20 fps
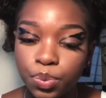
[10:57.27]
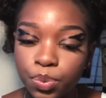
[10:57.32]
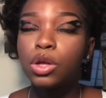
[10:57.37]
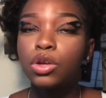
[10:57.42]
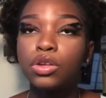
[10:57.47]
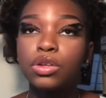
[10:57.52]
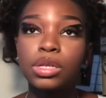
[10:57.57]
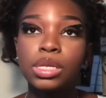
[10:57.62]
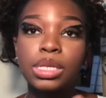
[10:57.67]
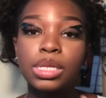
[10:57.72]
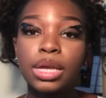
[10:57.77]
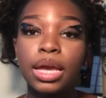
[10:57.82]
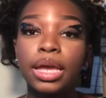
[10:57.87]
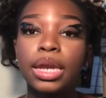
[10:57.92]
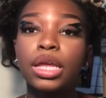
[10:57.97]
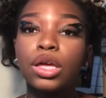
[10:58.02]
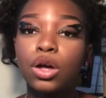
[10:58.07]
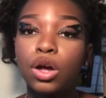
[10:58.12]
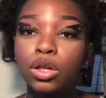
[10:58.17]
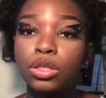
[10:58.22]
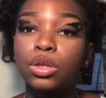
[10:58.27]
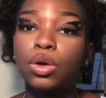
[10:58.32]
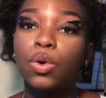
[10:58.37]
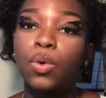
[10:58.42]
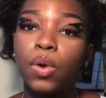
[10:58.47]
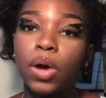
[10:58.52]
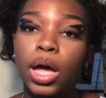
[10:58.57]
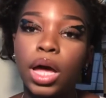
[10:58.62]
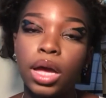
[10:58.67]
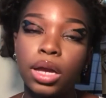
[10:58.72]
So you're standing on the
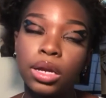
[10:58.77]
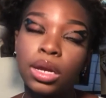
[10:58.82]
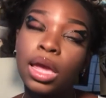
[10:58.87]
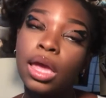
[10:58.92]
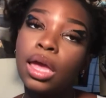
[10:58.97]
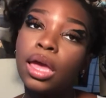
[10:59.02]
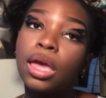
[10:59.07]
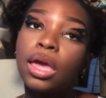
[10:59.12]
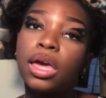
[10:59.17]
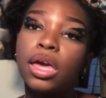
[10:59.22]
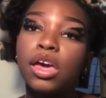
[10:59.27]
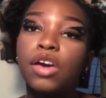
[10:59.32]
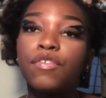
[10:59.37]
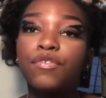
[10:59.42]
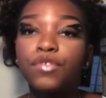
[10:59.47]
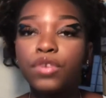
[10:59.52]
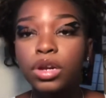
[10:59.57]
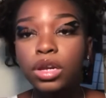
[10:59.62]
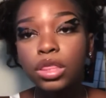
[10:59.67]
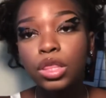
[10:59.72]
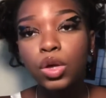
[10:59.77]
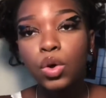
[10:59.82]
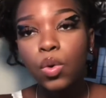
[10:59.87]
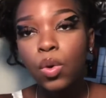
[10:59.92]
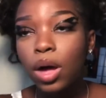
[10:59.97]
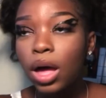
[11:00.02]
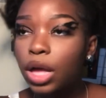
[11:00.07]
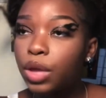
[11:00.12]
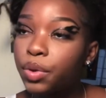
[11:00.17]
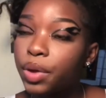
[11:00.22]
quad. In front of the
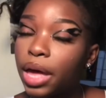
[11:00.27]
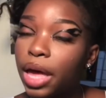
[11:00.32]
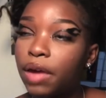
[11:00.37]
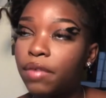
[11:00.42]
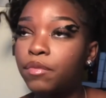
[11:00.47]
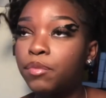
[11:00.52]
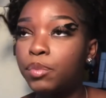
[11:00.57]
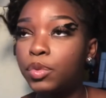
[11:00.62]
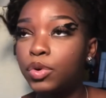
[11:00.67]
quad, you have